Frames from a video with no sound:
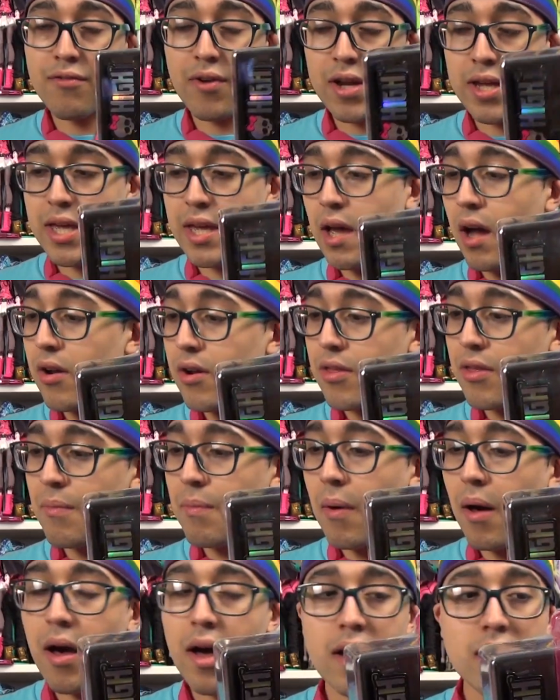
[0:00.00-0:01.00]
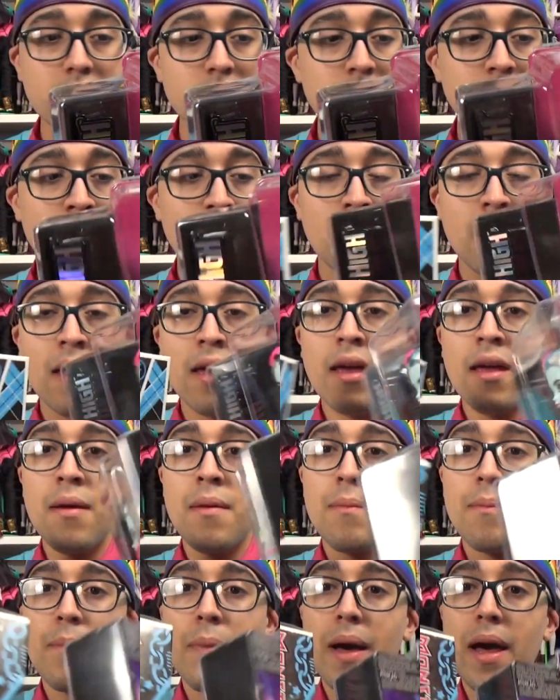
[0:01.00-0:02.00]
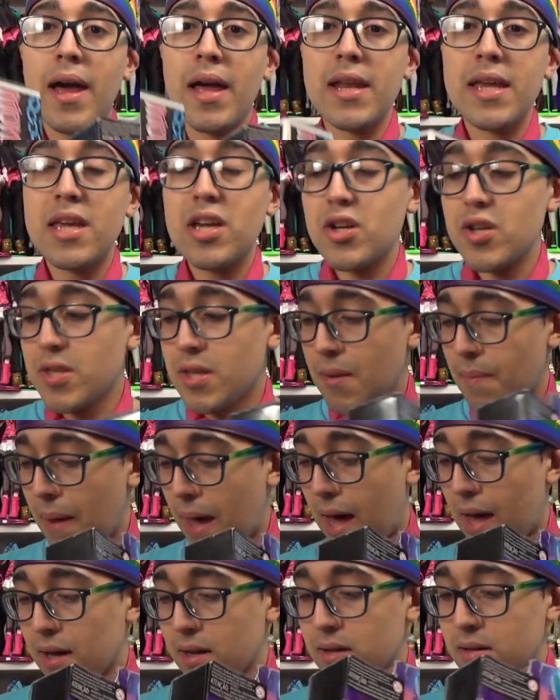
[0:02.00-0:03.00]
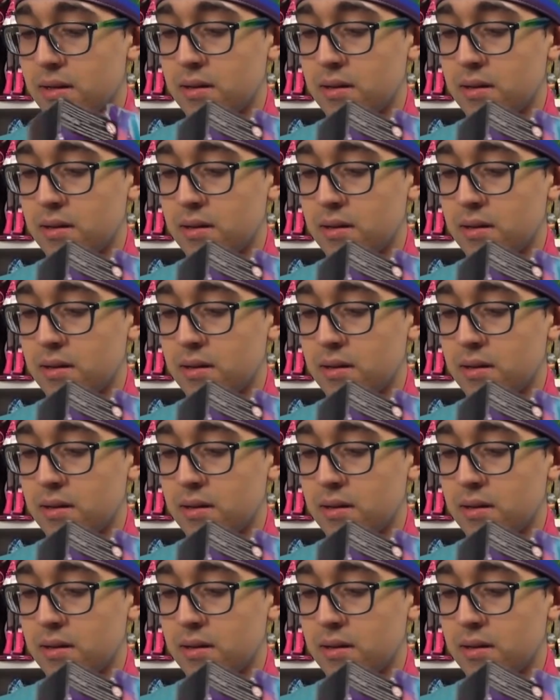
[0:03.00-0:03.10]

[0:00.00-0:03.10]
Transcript: Frankie out of the box. But here's the back,